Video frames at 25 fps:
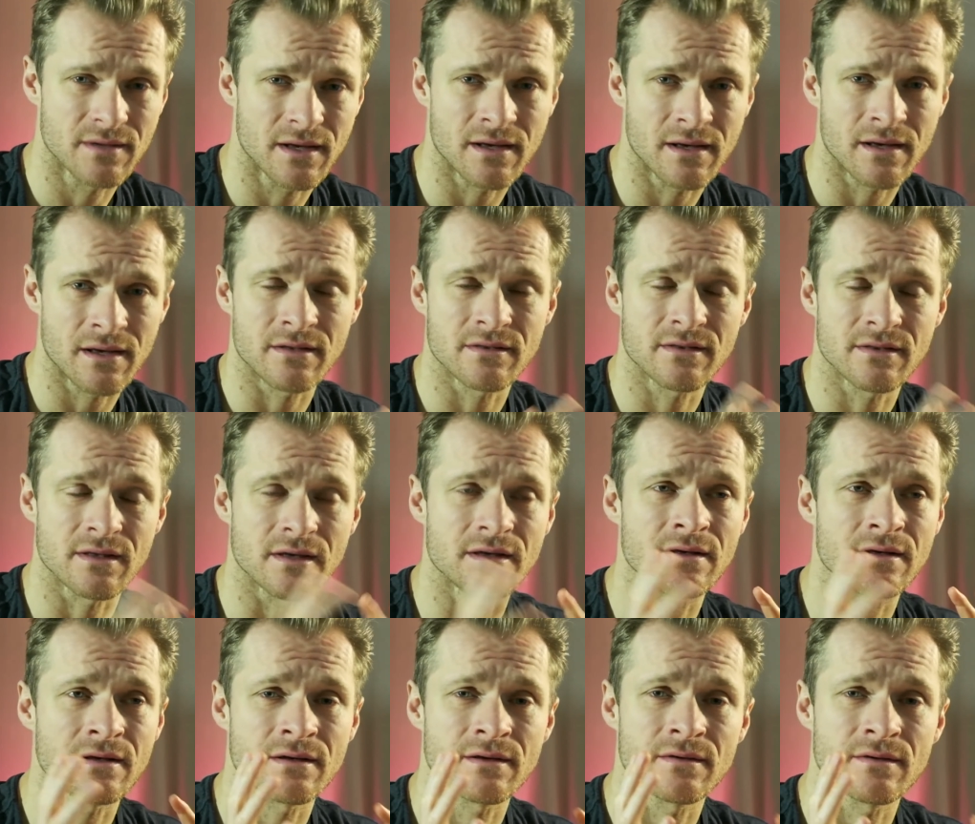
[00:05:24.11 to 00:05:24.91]

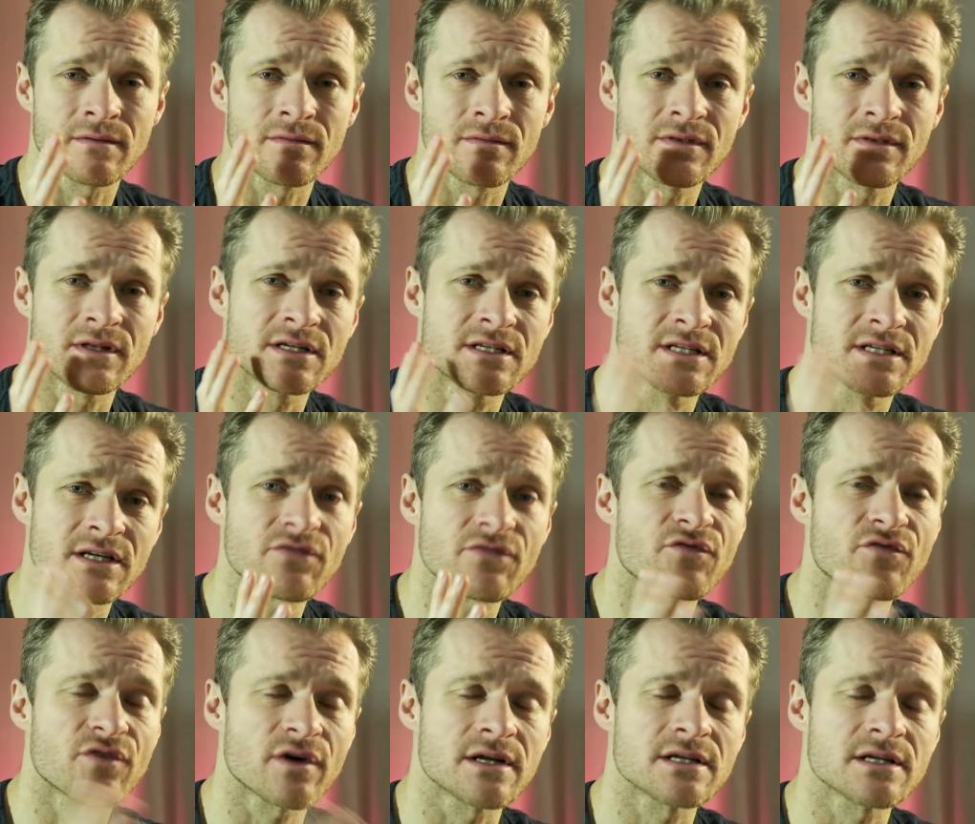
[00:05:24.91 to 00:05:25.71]
the
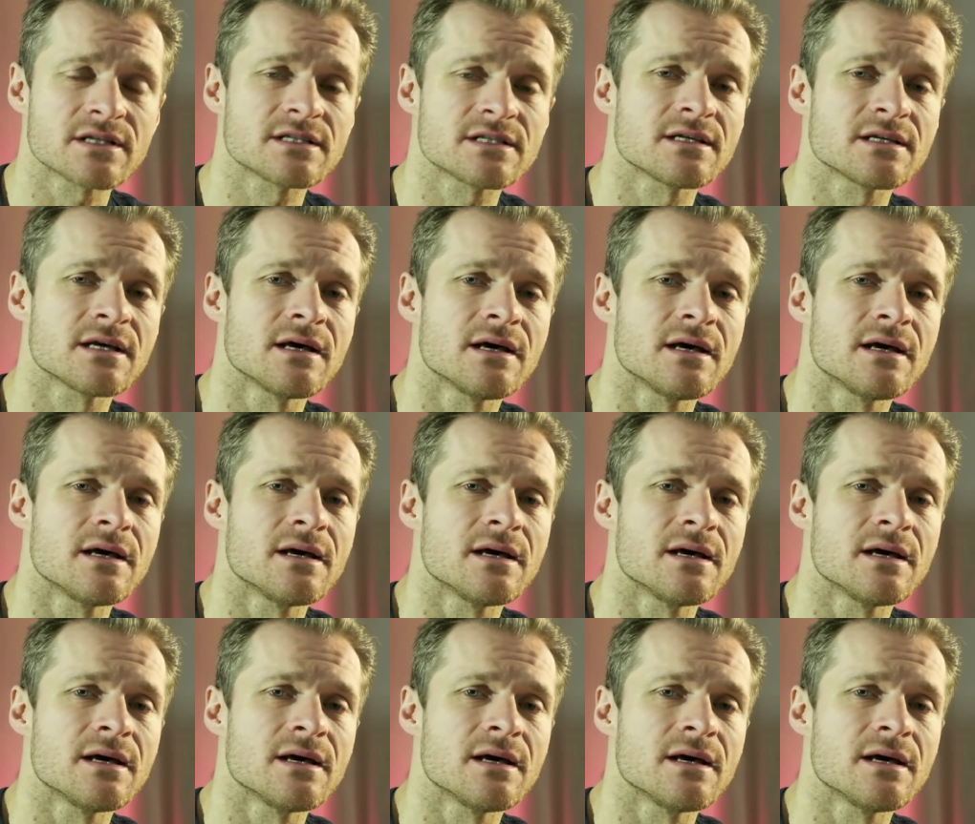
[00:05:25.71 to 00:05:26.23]
difference